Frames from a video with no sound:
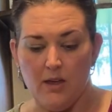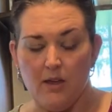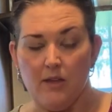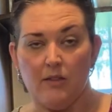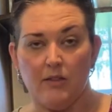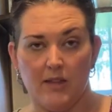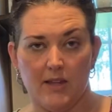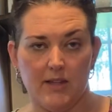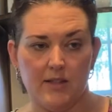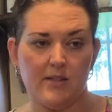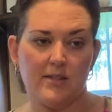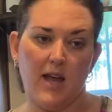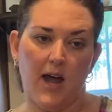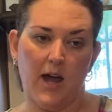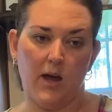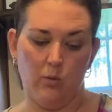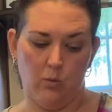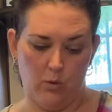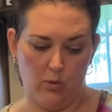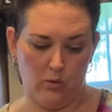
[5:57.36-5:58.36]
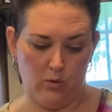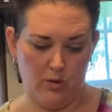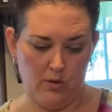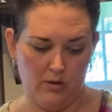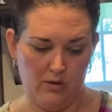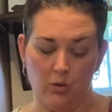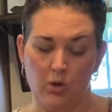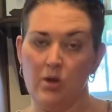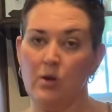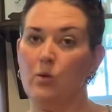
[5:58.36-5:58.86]
These, I will
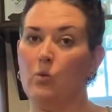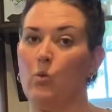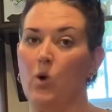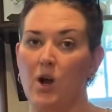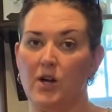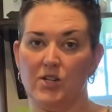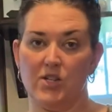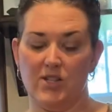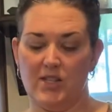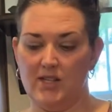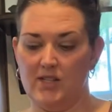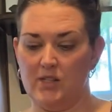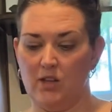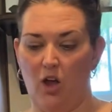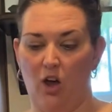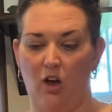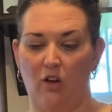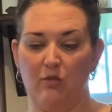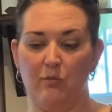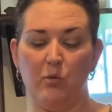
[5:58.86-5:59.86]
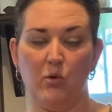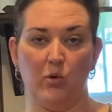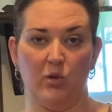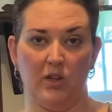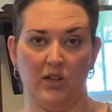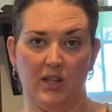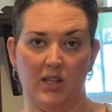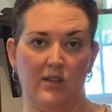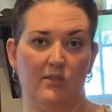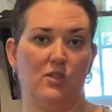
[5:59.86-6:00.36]
wash these off, pull the
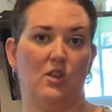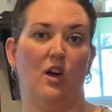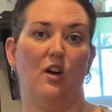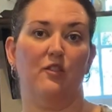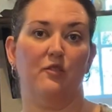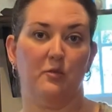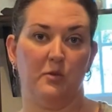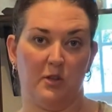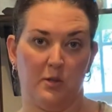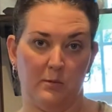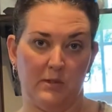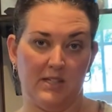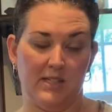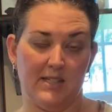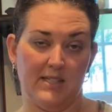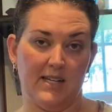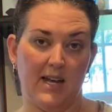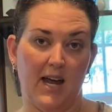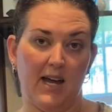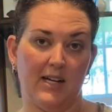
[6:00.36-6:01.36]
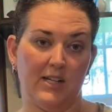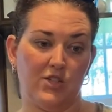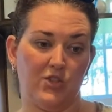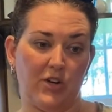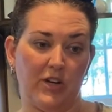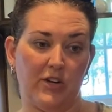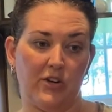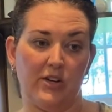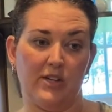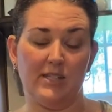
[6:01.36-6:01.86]
leaves off, put them in a
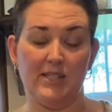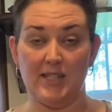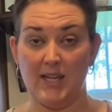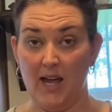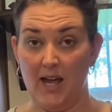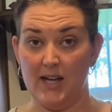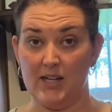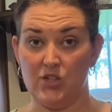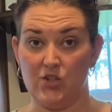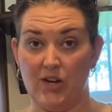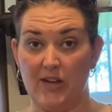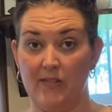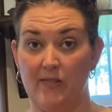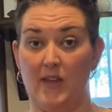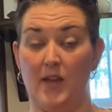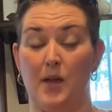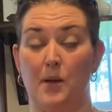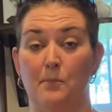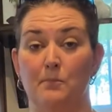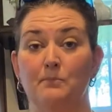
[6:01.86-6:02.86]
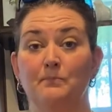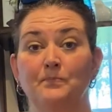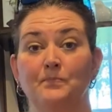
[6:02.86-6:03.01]
dehydrator and dehydrate them.